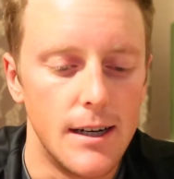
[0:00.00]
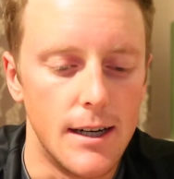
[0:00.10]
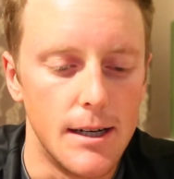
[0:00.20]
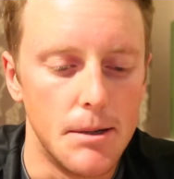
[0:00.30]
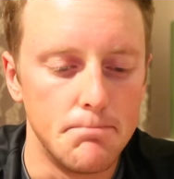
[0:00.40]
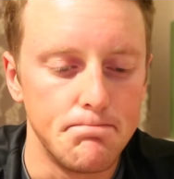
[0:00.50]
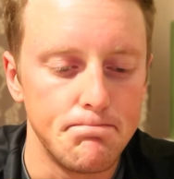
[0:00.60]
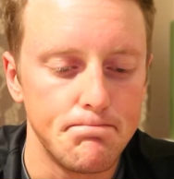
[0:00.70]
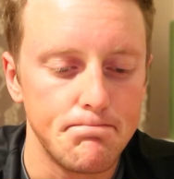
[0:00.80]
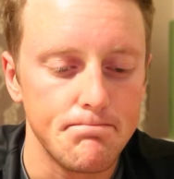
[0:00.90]
Um,
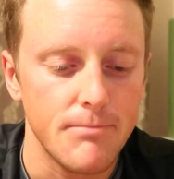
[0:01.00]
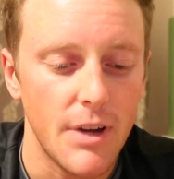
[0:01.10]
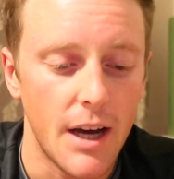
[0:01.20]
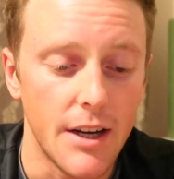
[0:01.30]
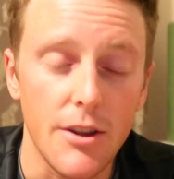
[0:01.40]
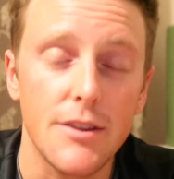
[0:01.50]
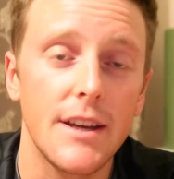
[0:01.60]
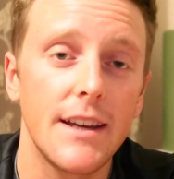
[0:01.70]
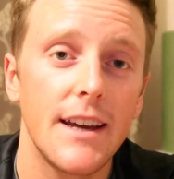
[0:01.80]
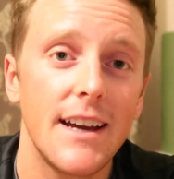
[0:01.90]
another
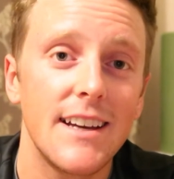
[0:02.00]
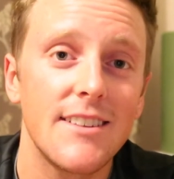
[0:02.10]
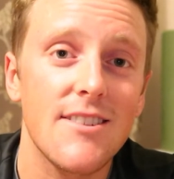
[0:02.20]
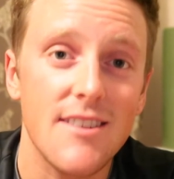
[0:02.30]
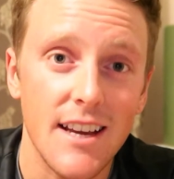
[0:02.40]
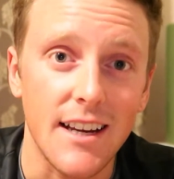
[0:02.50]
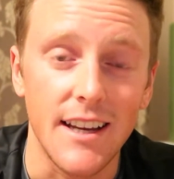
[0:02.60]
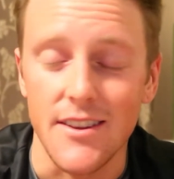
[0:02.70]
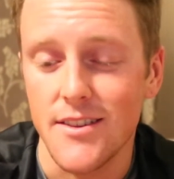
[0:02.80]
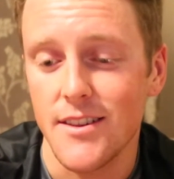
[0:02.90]
thing,
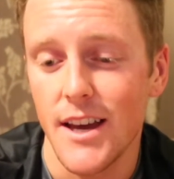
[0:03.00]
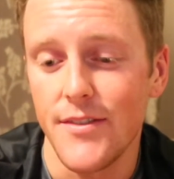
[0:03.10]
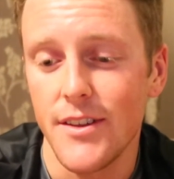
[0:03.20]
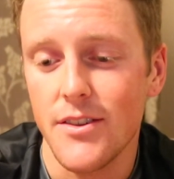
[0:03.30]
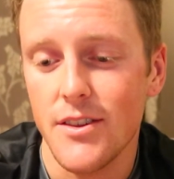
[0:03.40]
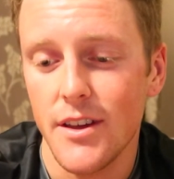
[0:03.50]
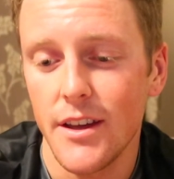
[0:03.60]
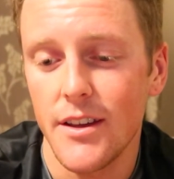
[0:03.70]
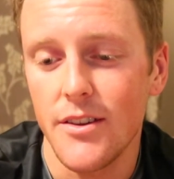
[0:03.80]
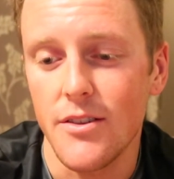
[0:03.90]
sickness, and this
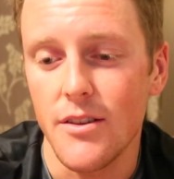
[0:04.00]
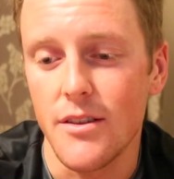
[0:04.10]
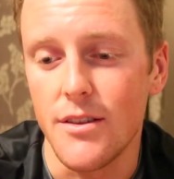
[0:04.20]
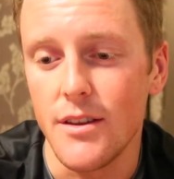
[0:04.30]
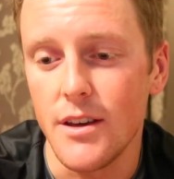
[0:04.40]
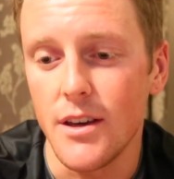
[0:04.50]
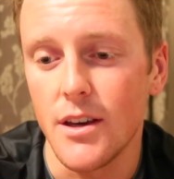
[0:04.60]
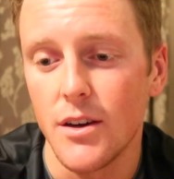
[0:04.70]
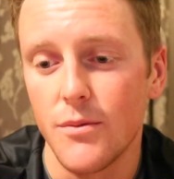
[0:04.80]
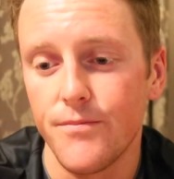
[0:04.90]
is
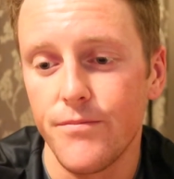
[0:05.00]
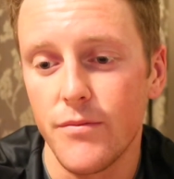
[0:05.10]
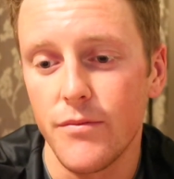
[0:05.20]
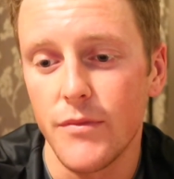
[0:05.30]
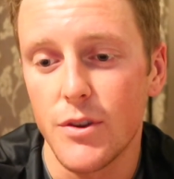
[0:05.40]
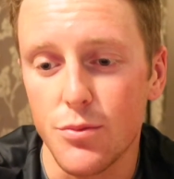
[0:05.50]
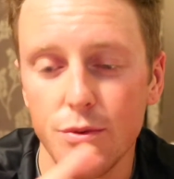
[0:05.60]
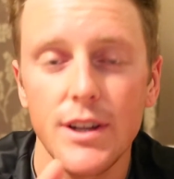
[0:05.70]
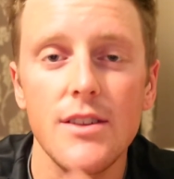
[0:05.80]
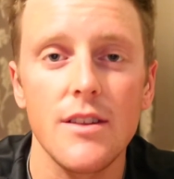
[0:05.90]
the the
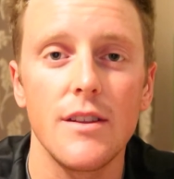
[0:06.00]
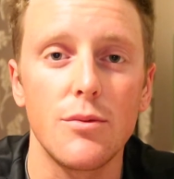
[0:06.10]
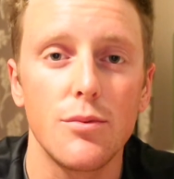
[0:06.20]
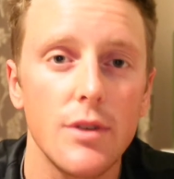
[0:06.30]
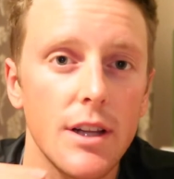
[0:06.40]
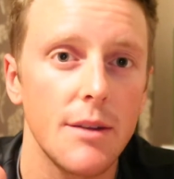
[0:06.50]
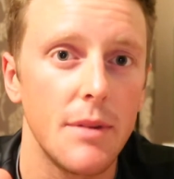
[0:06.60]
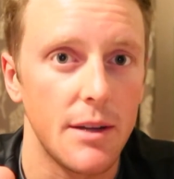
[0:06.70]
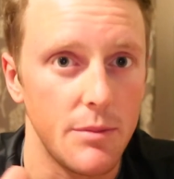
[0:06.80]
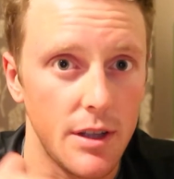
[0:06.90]
reason that really
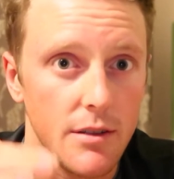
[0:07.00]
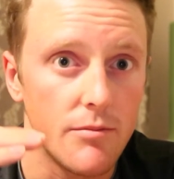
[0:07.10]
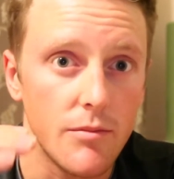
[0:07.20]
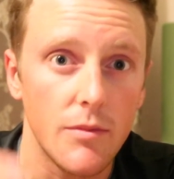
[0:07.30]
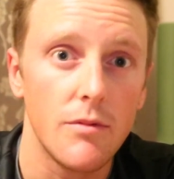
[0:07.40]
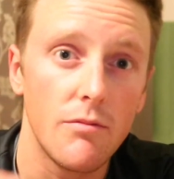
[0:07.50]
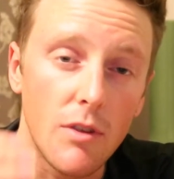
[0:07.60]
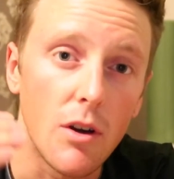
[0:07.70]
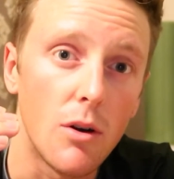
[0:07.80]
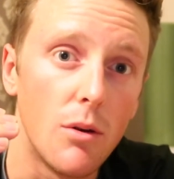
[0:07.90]
made me
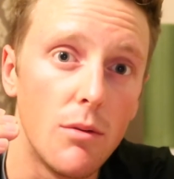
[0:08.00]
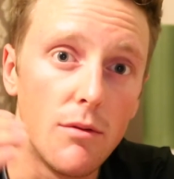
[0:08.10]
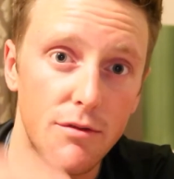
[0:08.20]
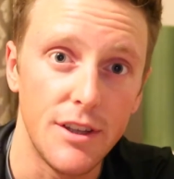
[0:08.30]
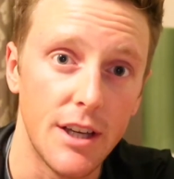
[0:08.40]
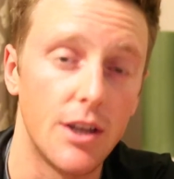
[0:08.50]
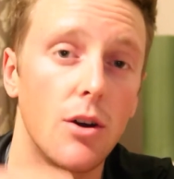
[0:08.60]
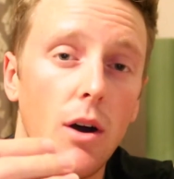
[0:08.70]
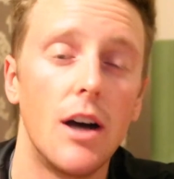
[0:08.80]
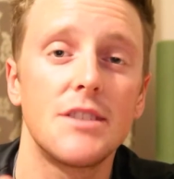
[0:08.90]
go vegan,
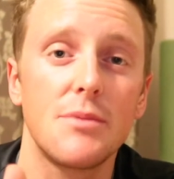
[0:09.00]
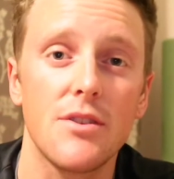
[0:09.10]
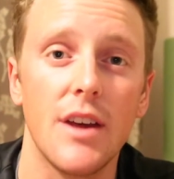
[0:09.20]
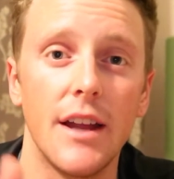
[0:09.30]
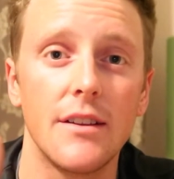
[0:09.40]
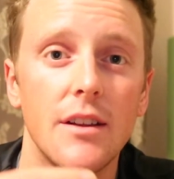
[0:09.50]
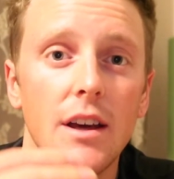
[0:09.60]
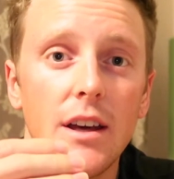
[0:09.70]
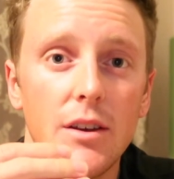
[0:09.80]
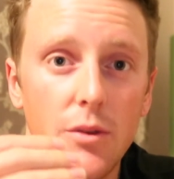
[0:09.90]
go one hundred percent.
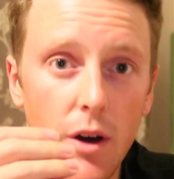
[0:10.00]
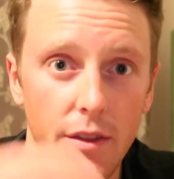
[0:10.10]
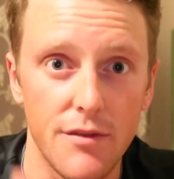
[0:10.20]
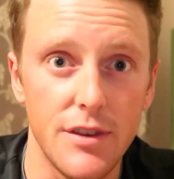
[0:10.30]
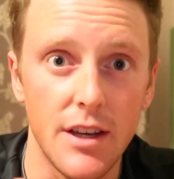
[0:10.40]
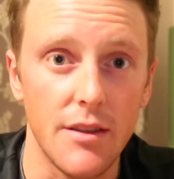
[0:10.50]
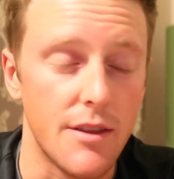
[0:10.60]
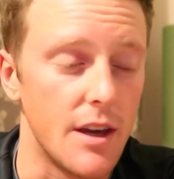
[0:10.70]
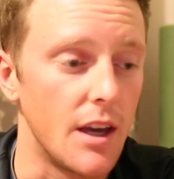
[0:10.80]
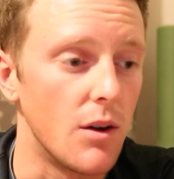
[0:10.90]
On the vegan
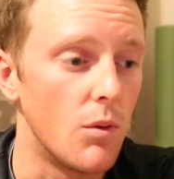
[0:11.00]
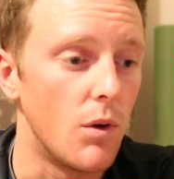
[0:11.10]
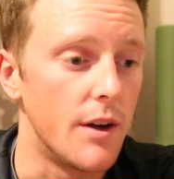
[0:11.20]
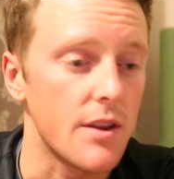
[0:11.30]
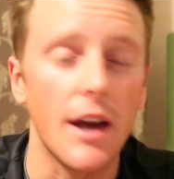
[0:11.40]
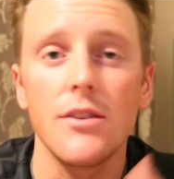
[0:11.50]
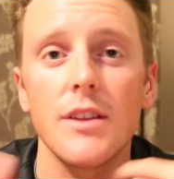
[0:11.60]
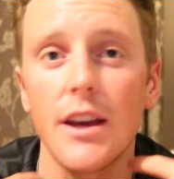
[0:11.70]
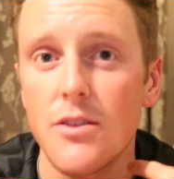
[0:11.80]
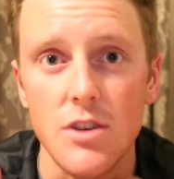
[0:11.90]
thing, was I used
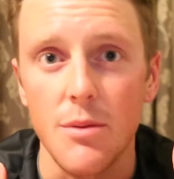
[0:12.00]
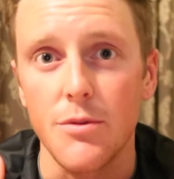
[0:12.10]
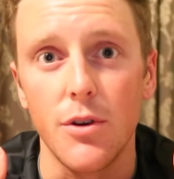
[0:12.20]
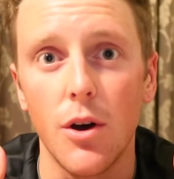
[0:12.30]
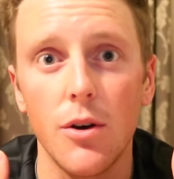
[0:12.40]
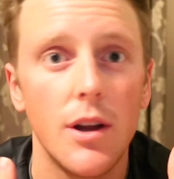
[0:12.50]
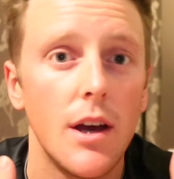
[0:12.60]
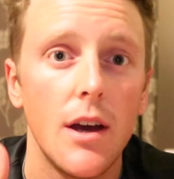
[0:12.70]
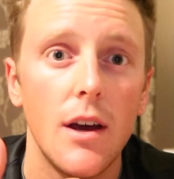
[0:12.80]
to get strep throat